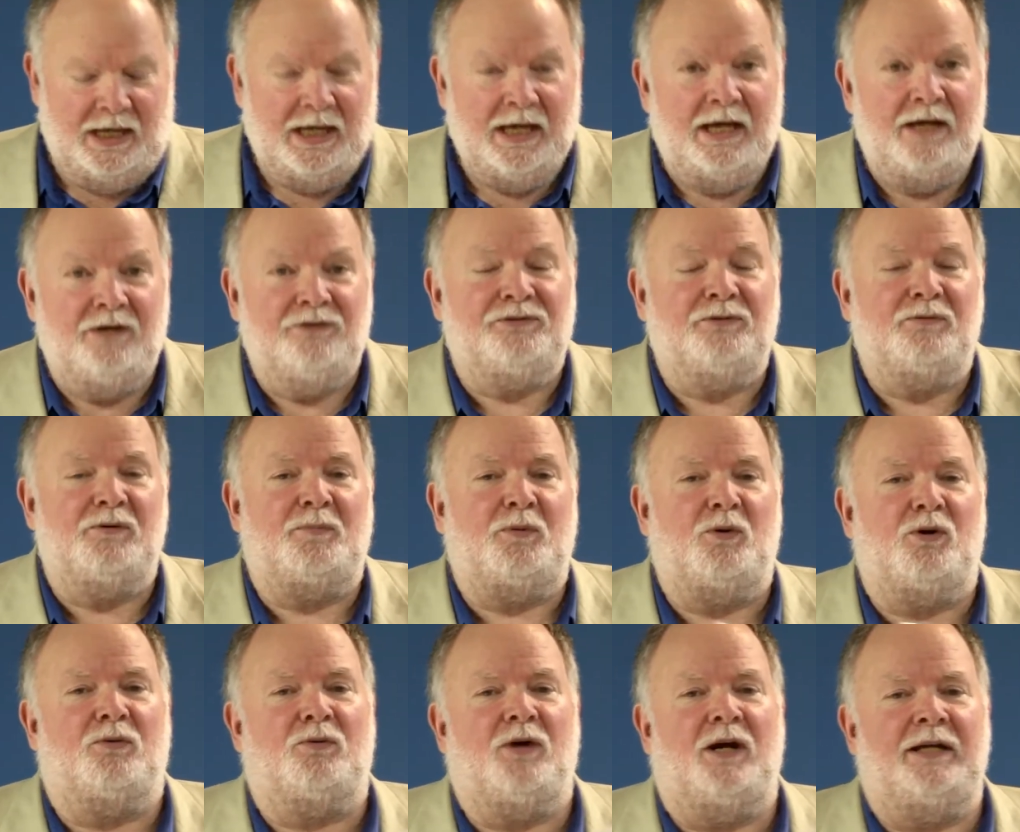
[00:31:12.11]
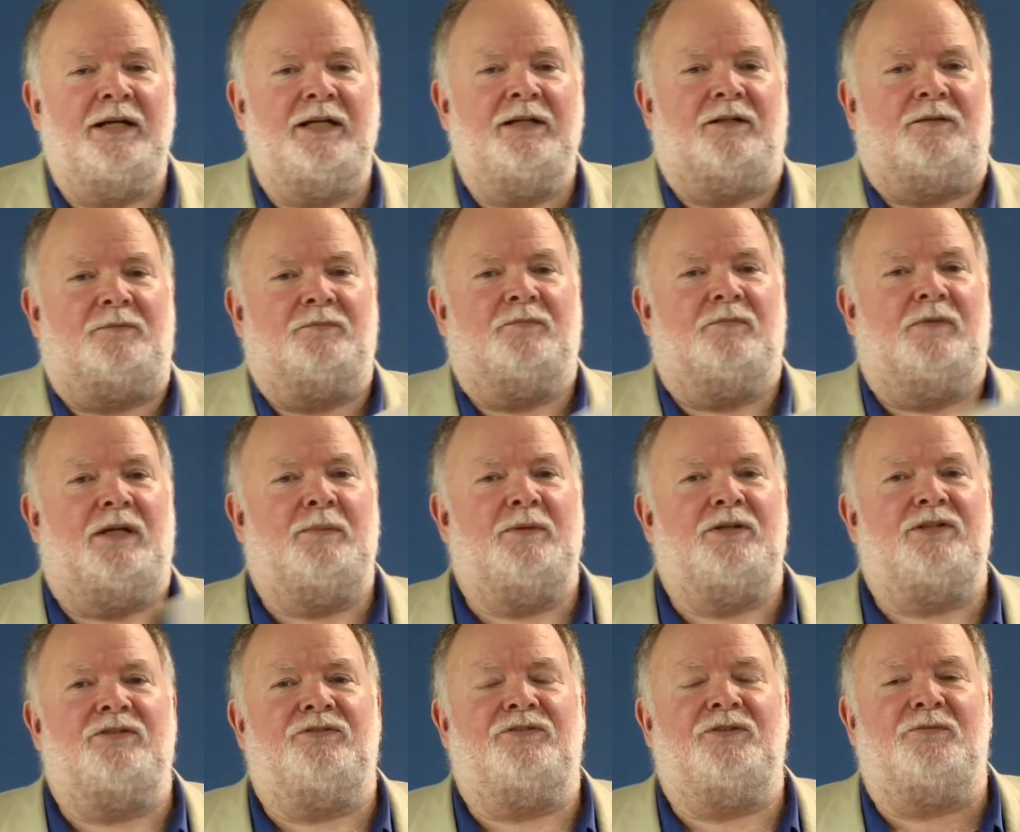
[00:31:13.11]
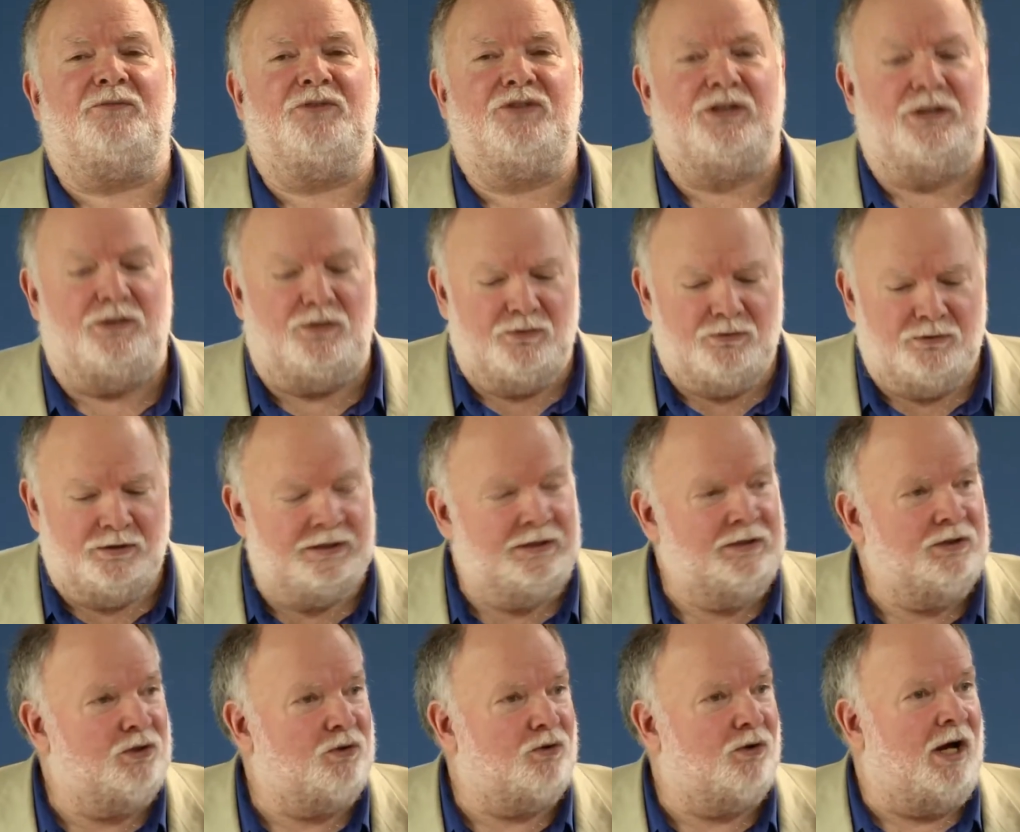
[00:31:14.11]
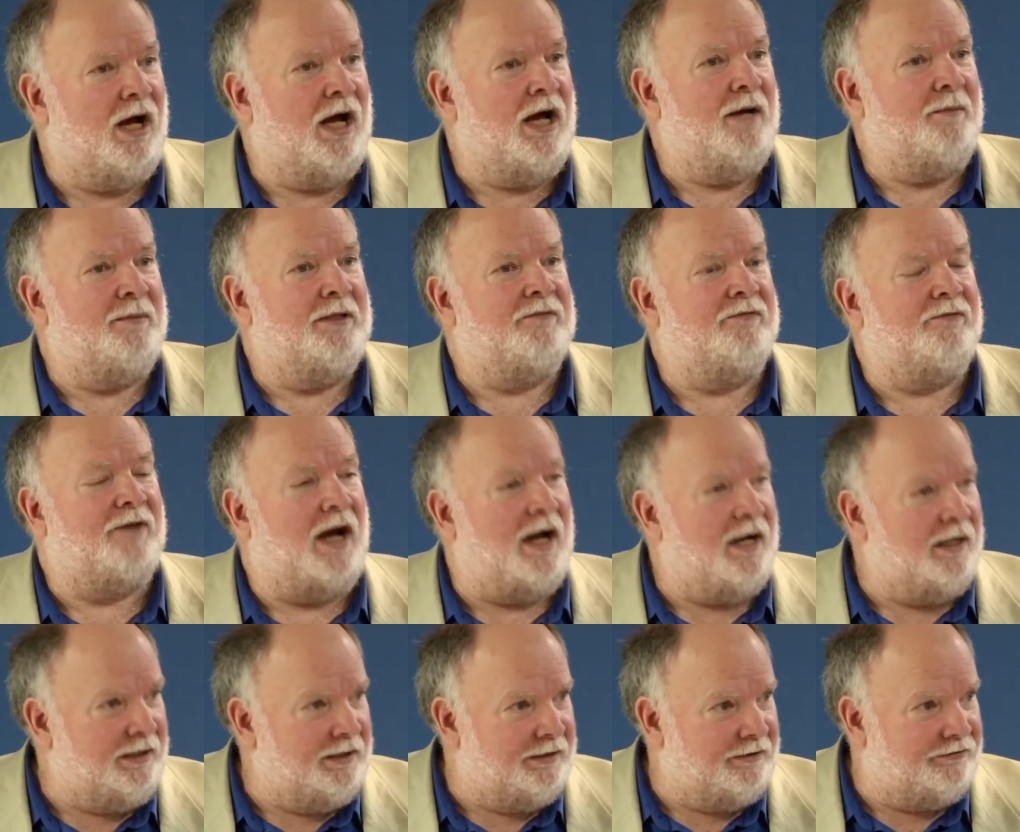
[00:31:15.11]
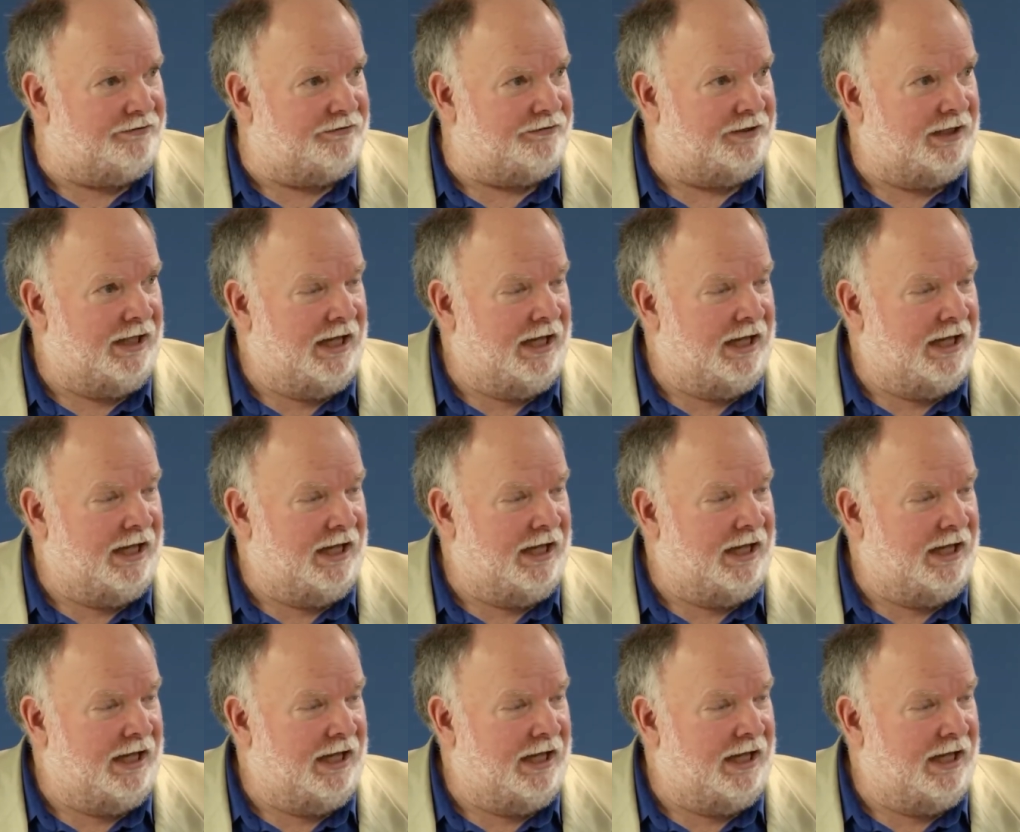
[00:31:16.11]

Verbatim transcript: Here's the report right here images of children, crime, and violence